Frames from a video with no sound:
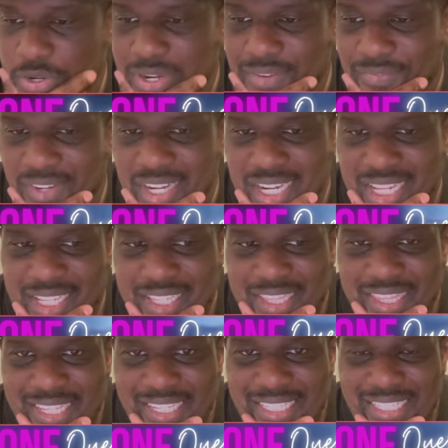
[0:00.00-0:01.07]
don't have any
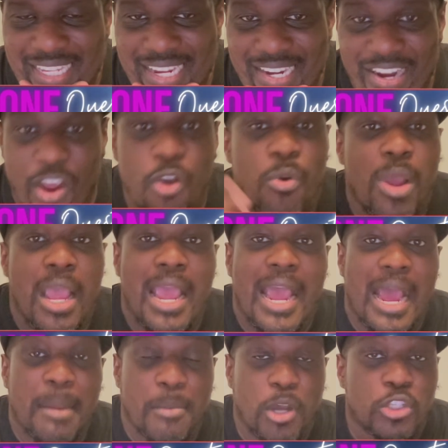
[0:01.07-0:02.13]
other things there. Oh,
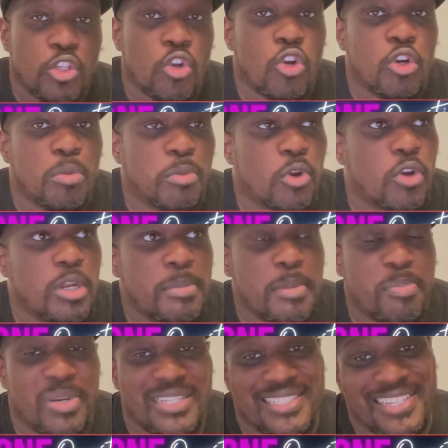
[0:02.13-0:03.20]
I'm also going to
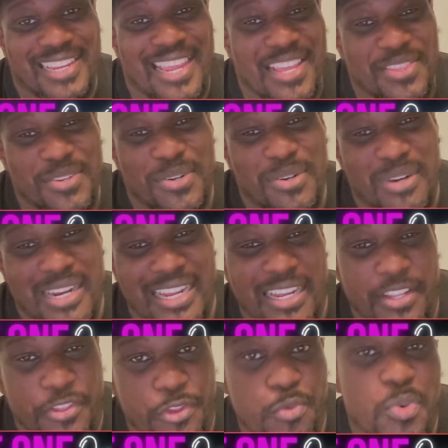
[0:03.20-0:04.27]
be putting together
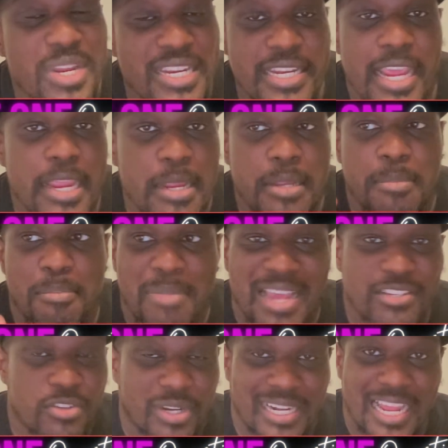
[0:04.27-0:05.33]
a 3-day
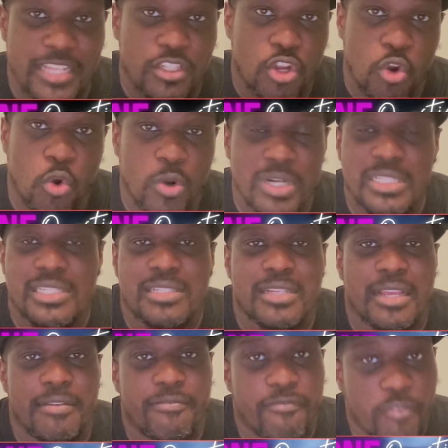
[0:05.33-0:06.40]
masterclass course